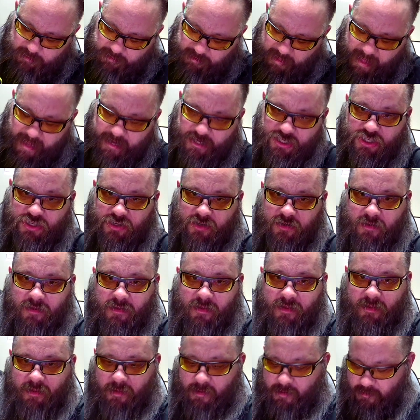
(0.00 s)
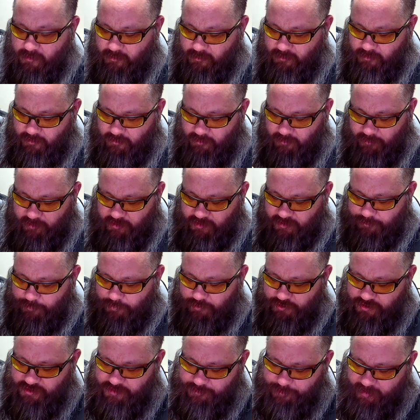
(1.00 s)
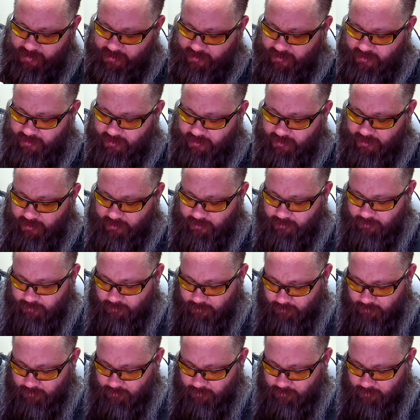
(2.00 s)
latch, you just push this back in again.